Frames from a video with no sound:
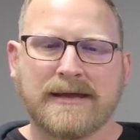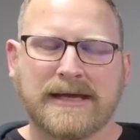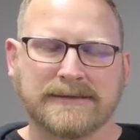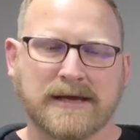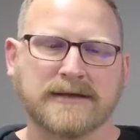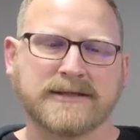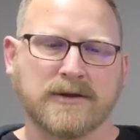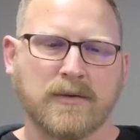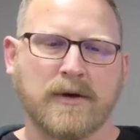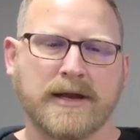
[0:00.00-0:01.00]
He's also
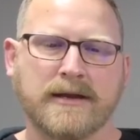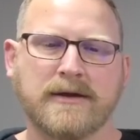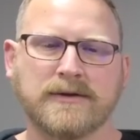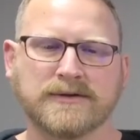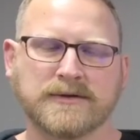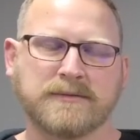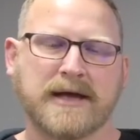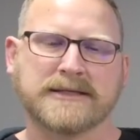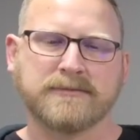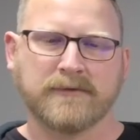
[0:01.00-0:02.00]
the one who's
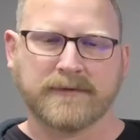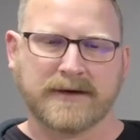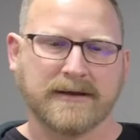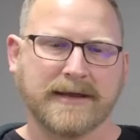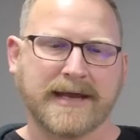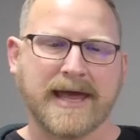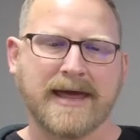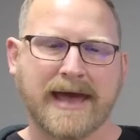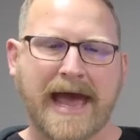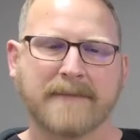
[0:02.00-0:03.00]
responsible for killing
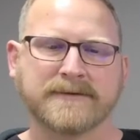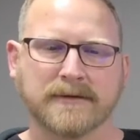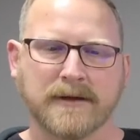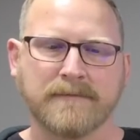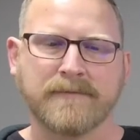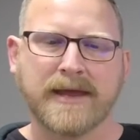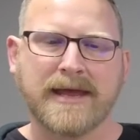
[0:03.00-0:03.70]
Absalom,